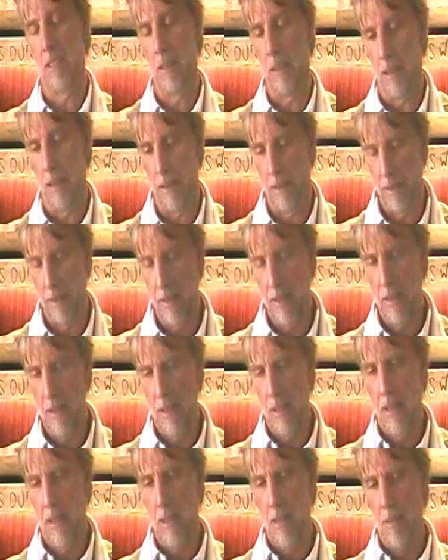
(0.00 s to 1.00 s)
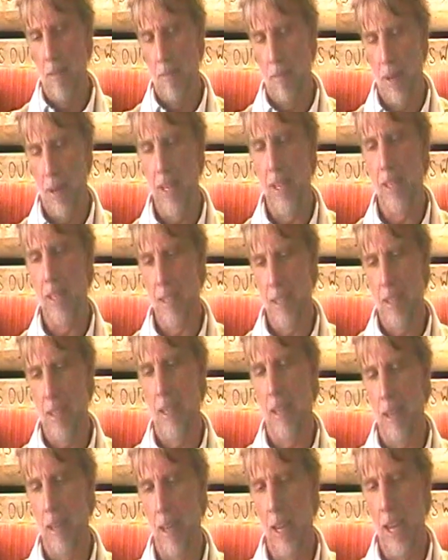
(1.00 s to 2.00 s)
God, please
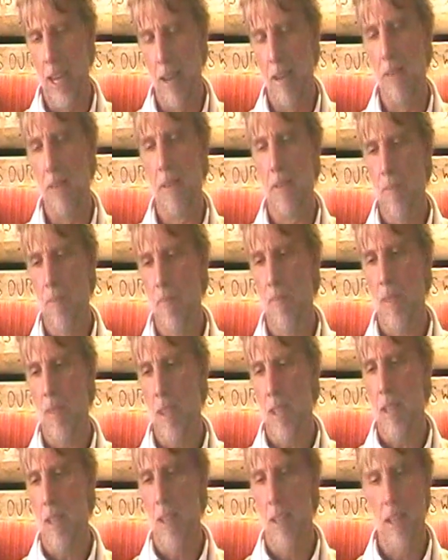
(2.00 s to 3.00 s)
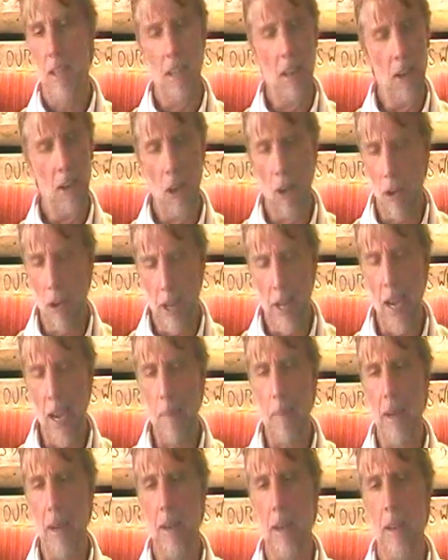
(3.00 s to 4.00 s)
can I have a log
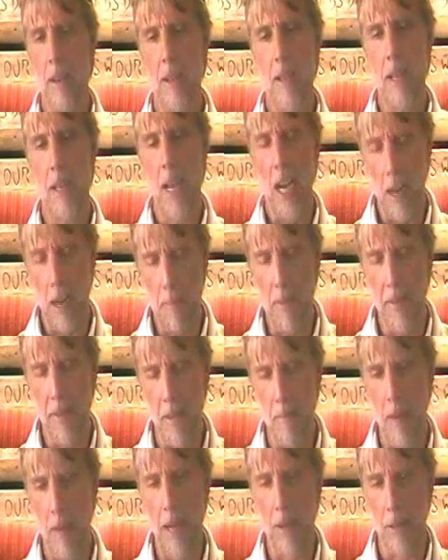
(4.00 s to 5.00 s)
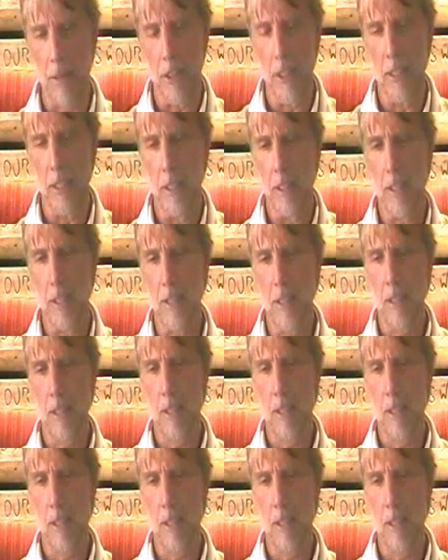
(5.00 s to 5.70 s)
cabin up in the mountains,